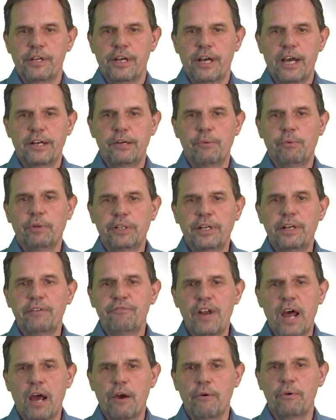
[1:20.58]
And I will give
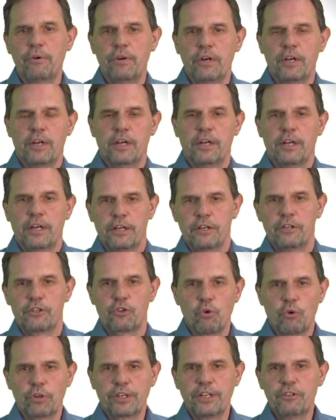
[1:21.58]
now a
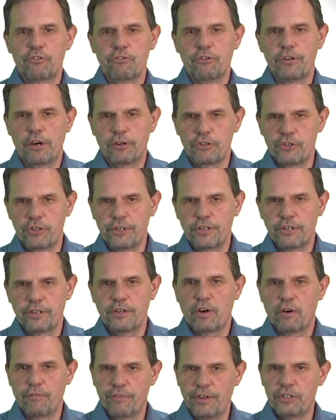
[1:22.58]
short introduction
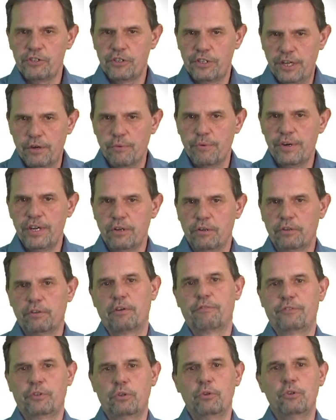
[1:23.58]
of this theory
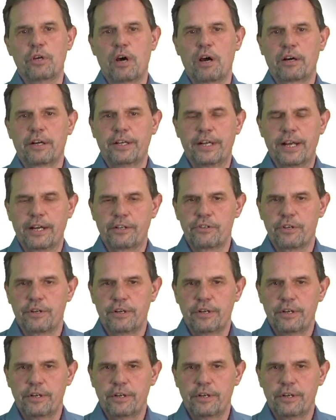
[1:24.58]
of good architecture.